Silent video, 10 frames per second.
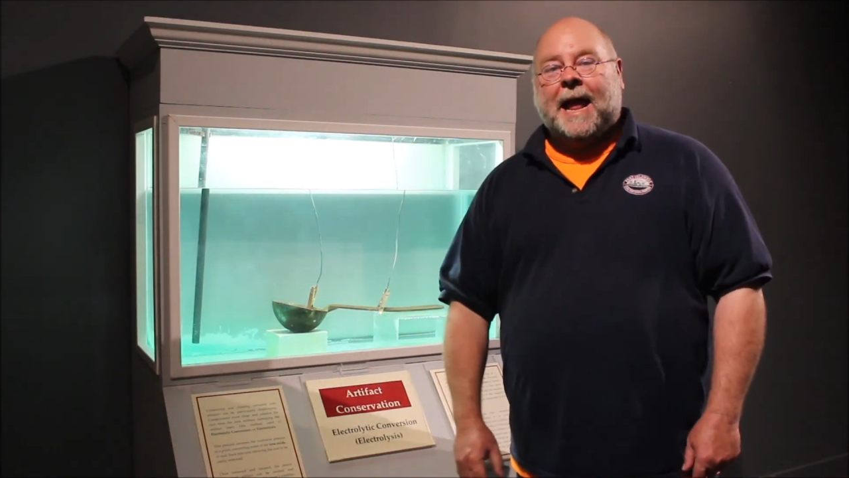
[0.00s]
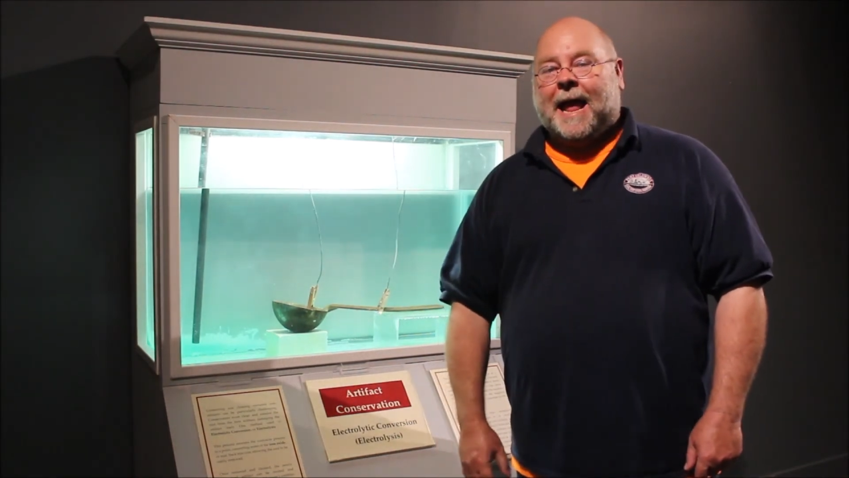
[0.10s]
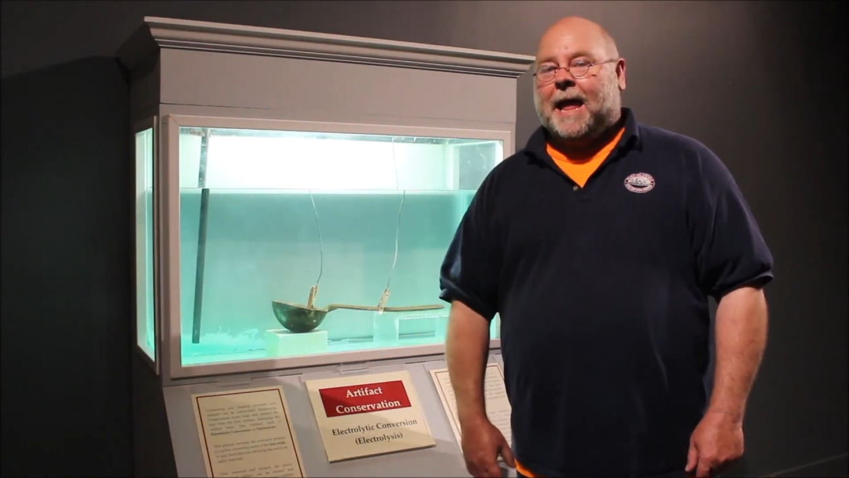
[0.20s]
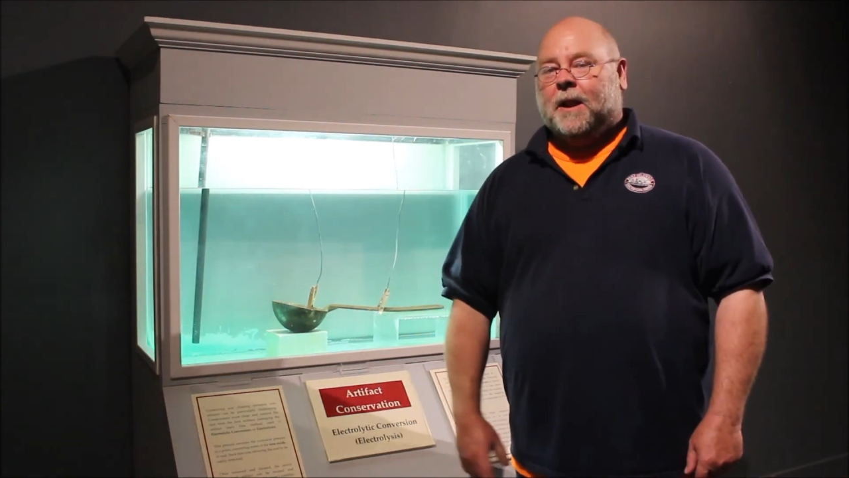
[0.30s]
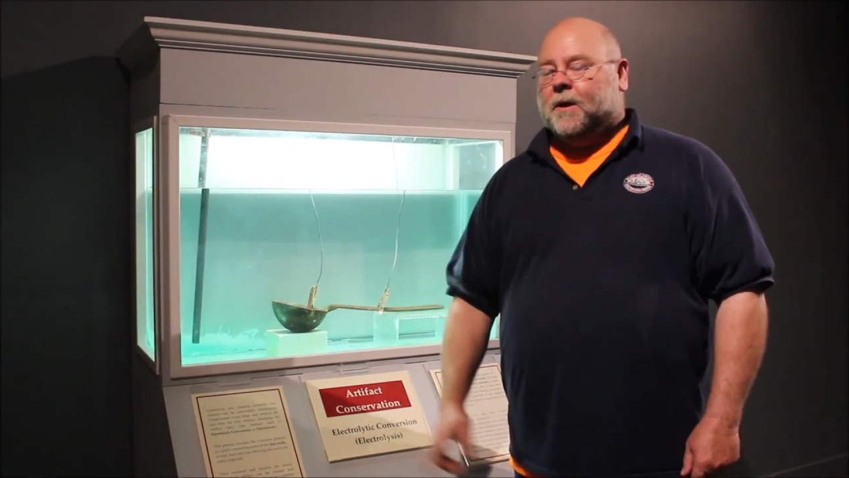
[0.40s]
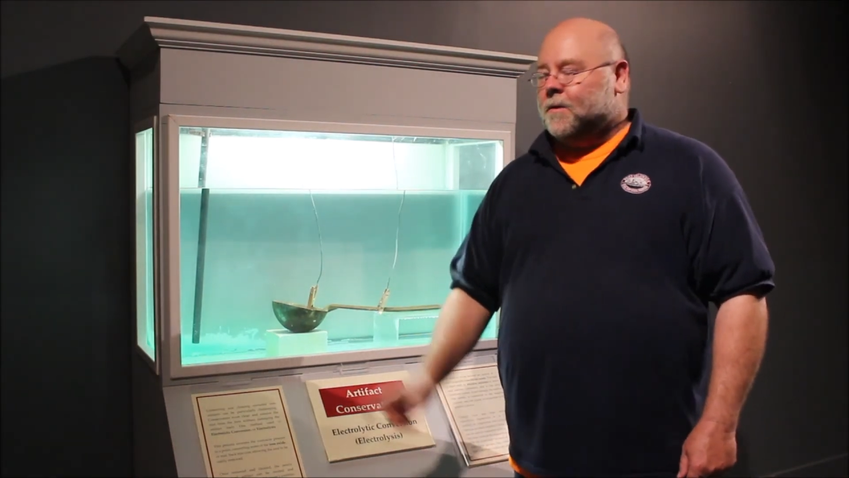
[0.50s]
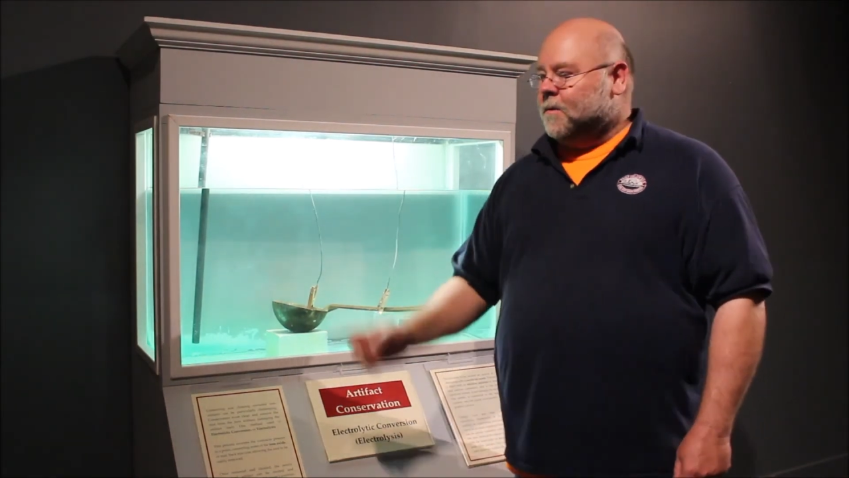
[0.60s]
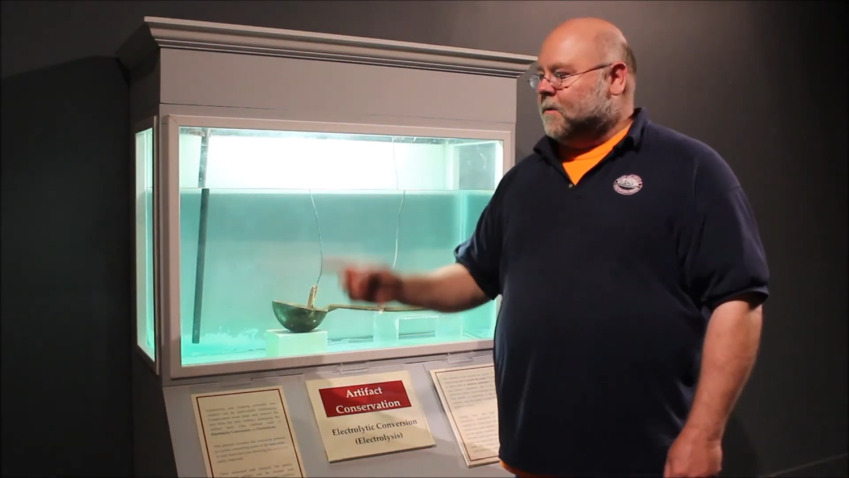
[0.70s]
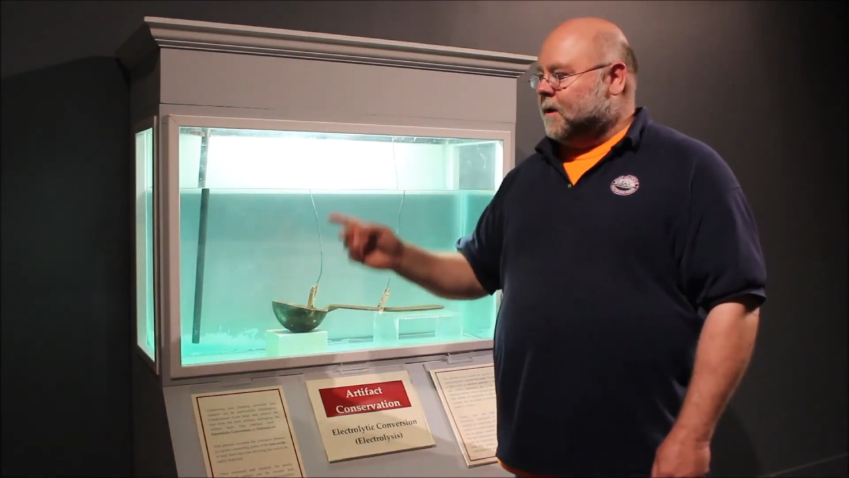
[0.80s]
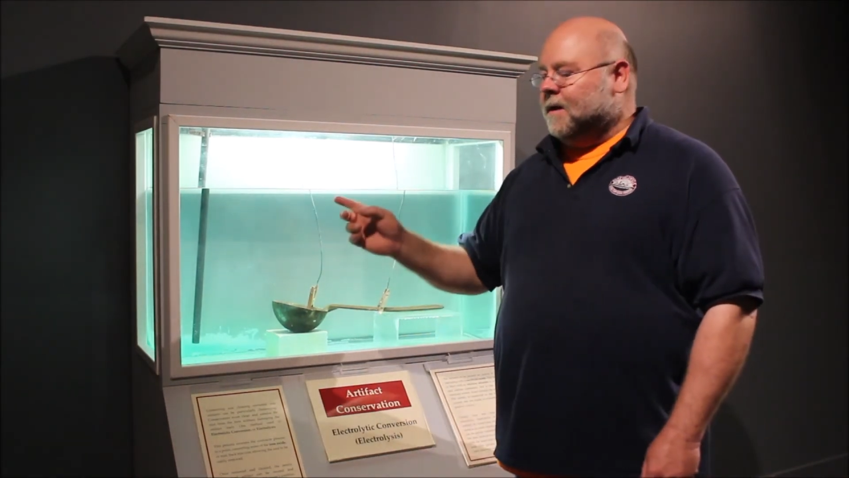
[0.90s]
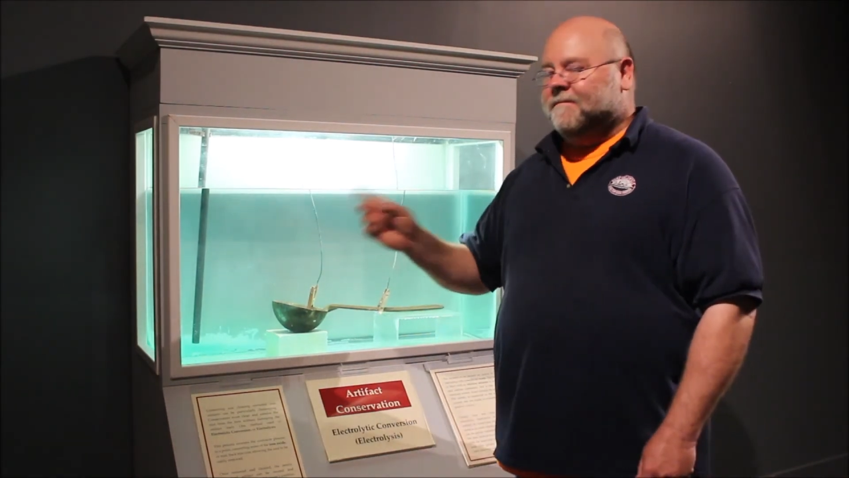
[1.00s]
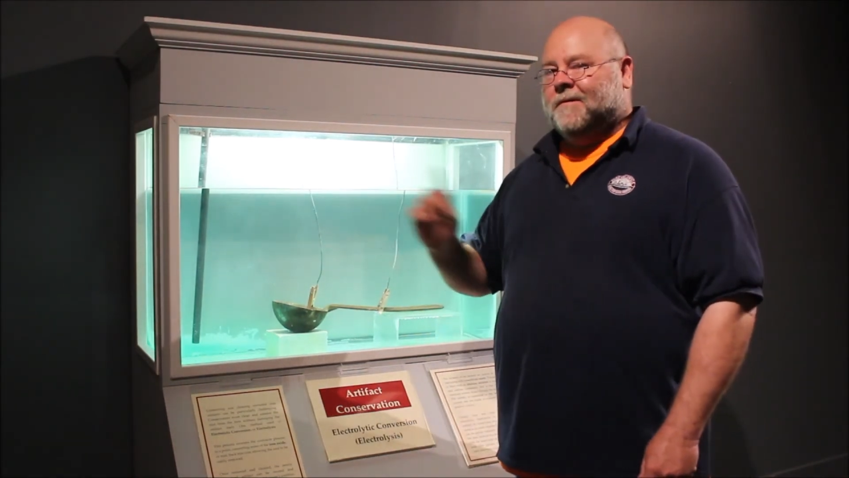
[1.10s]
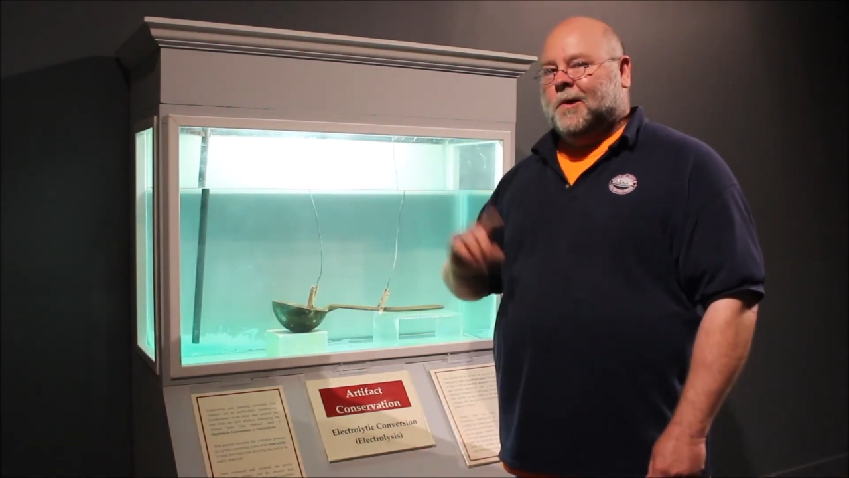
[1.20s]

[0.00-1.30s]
anode of